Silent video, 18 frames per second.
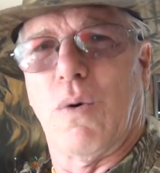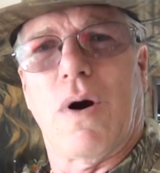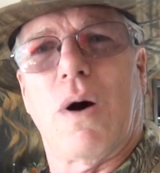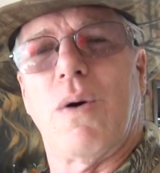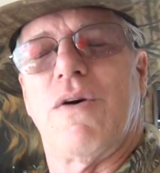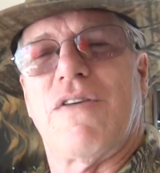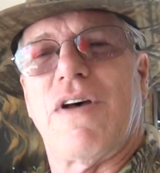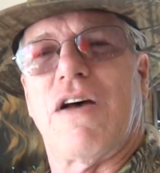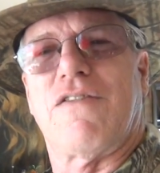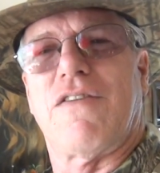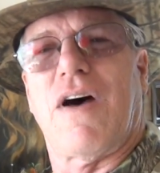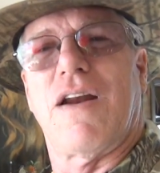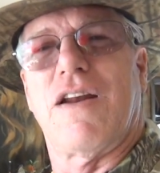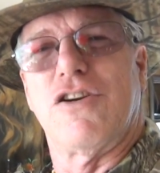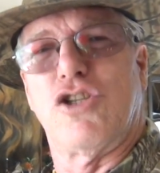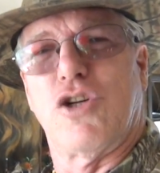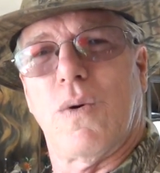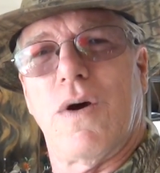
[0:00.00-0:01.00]
We're always
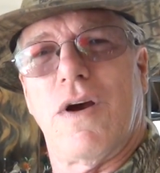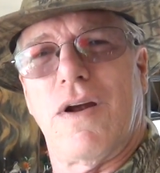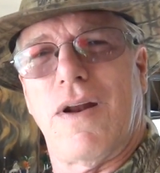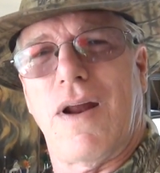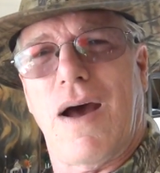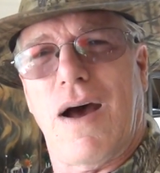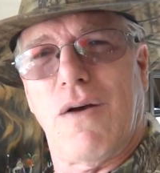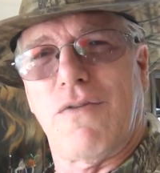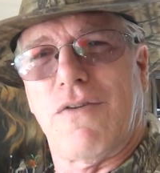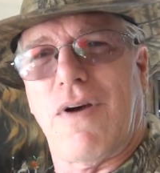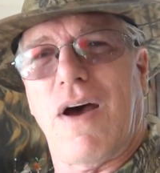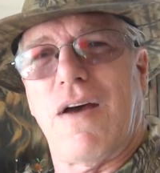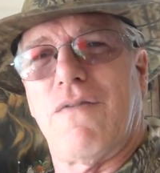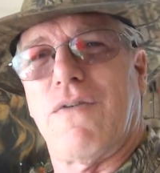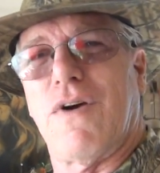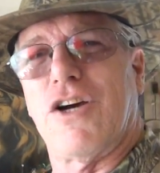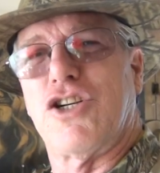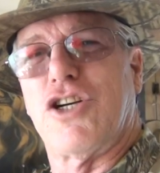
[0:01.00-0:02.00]
outside enjoying the
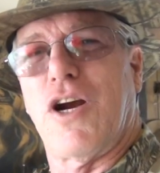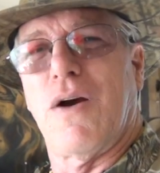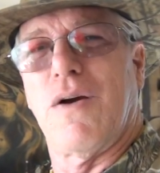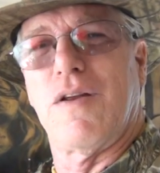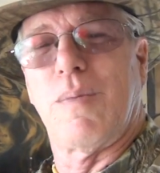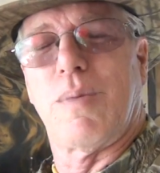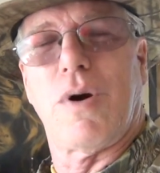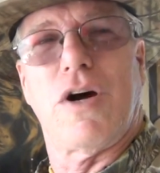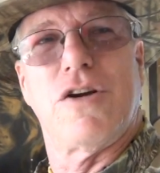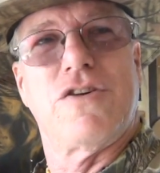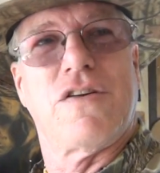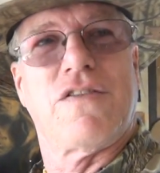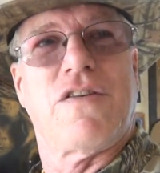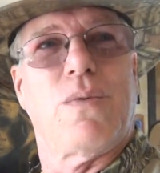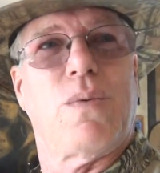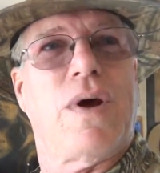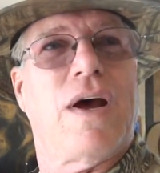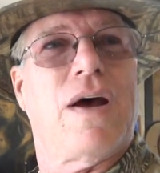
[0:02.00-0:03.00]
outside fresh air and the
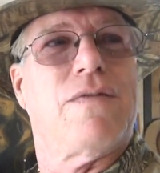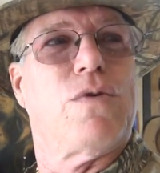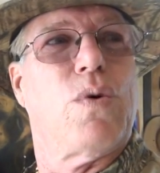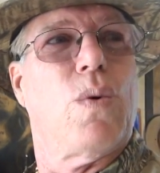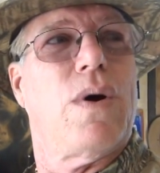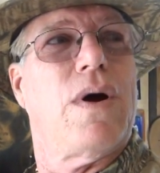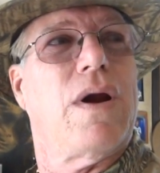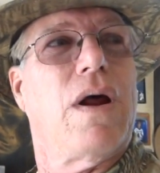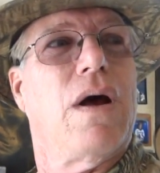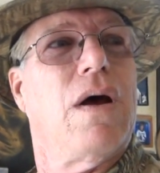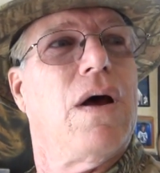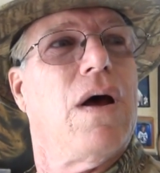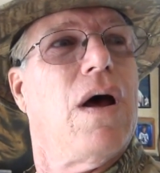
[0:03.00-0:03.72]
projects that we have going.